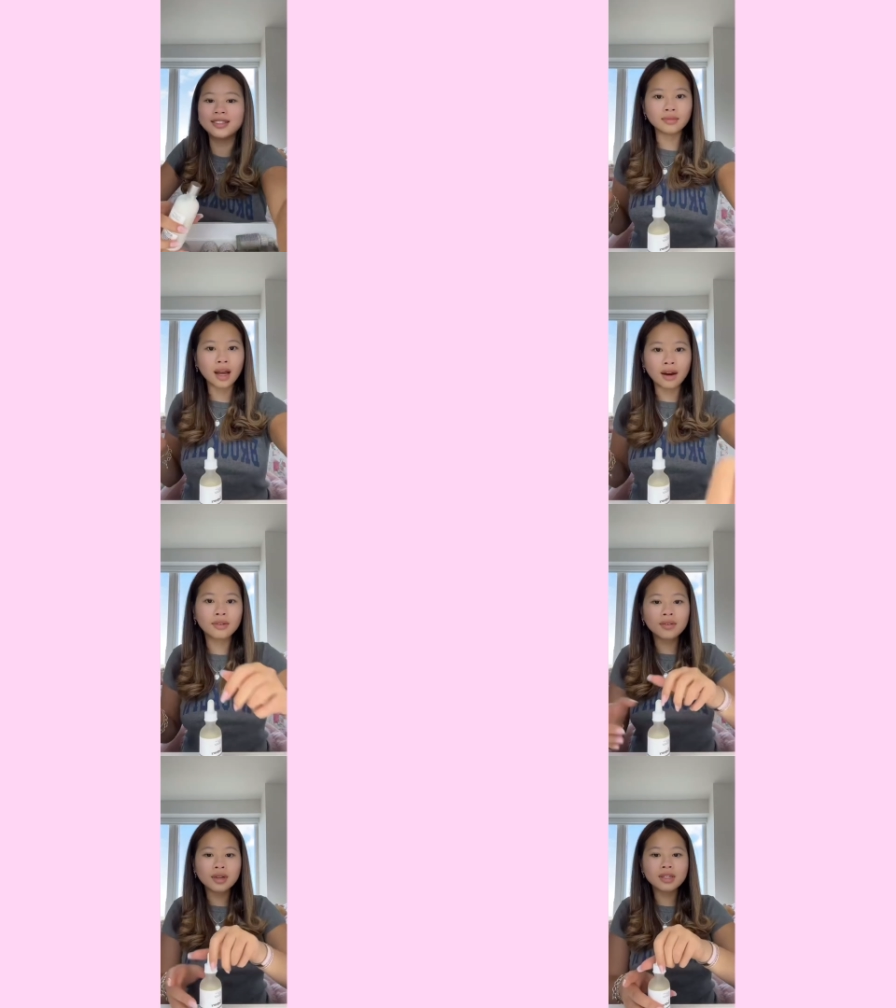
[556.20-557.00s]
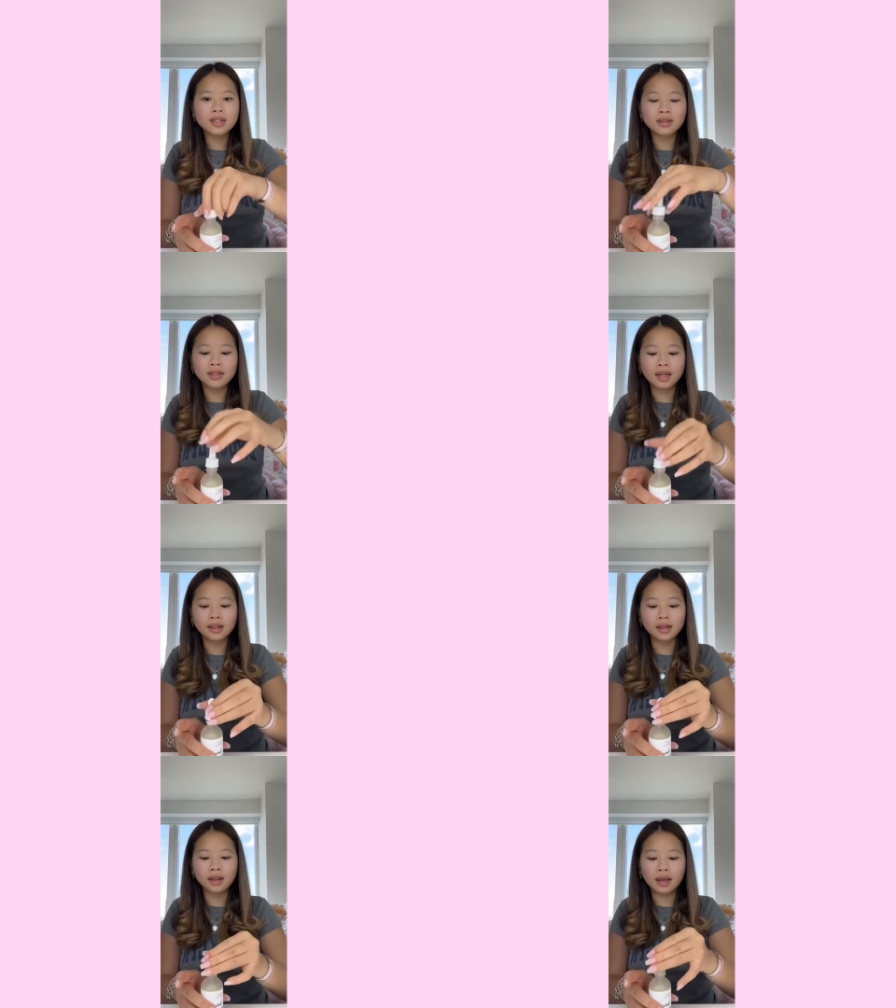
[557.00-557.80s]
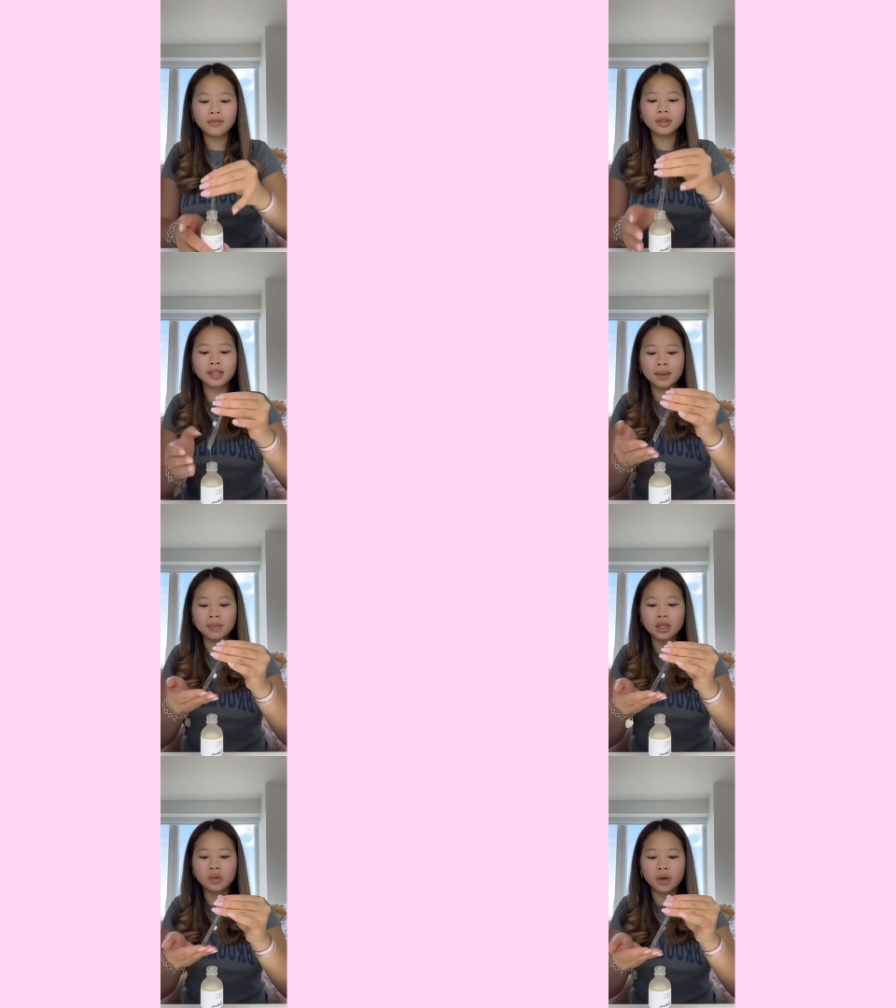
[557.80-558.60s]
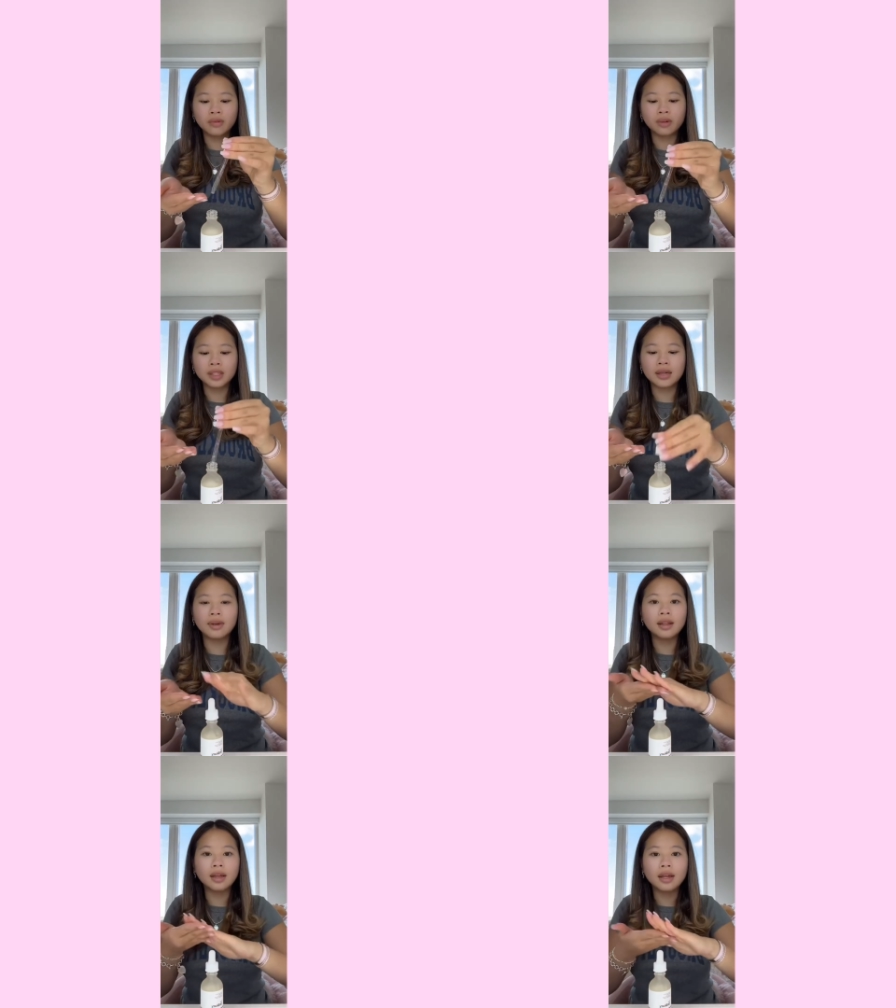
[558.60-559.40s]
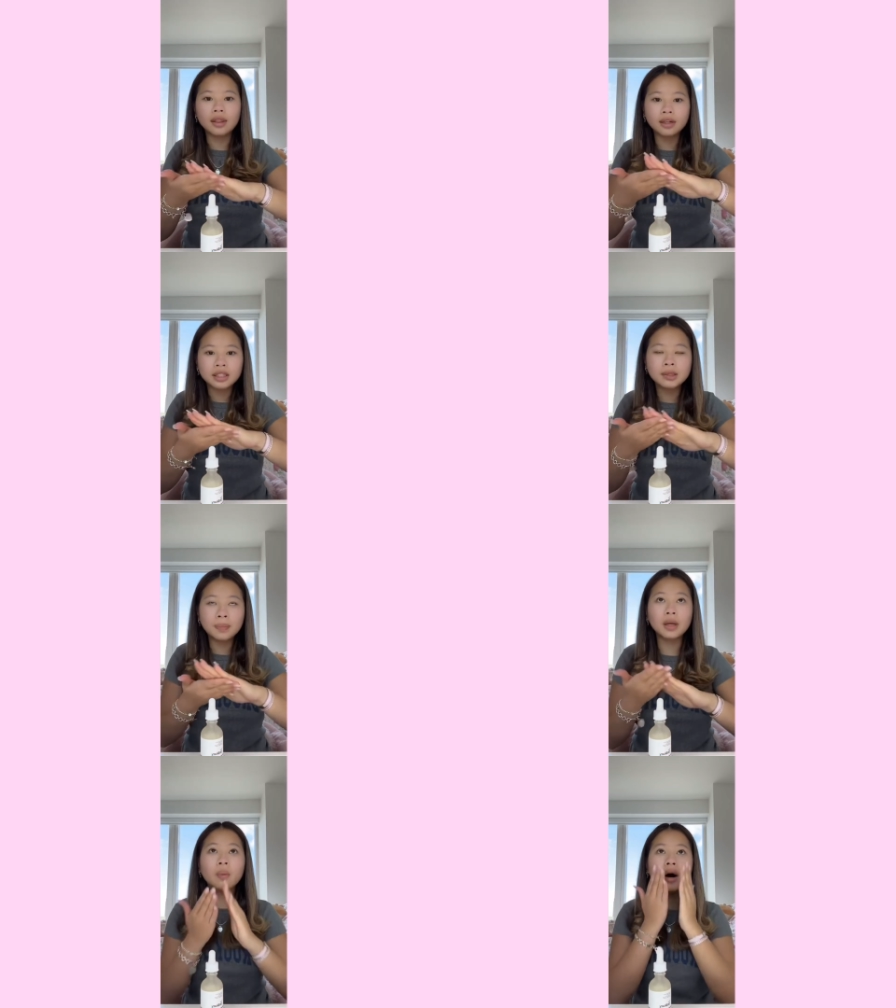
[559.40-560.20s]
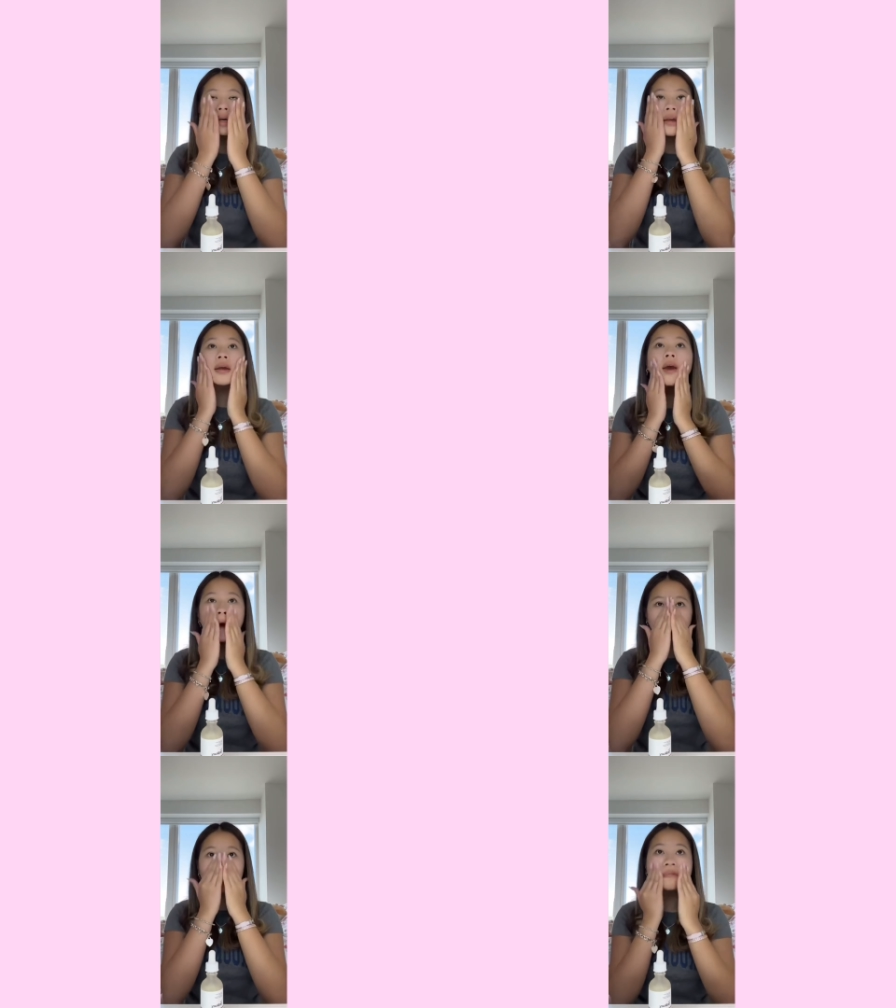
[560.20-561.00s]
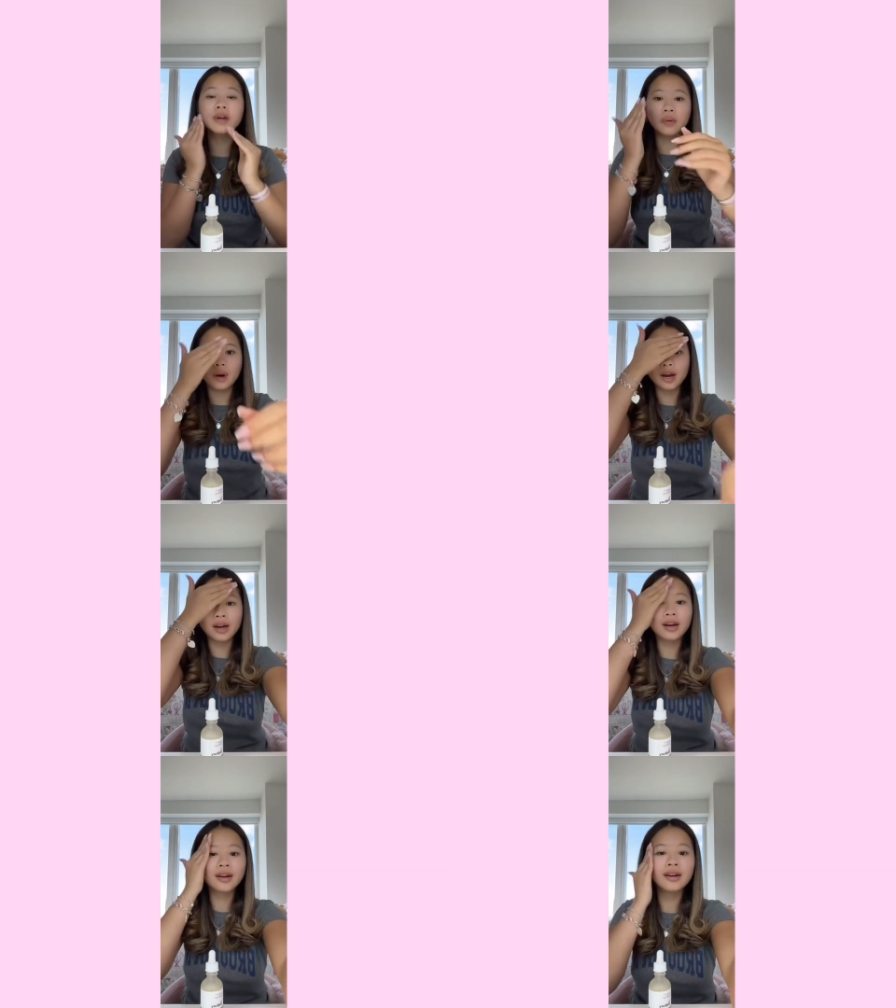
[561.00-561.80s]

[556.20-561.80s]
Everyone just looks like they're late for something 24/7. Like, they're speed walking everywhere.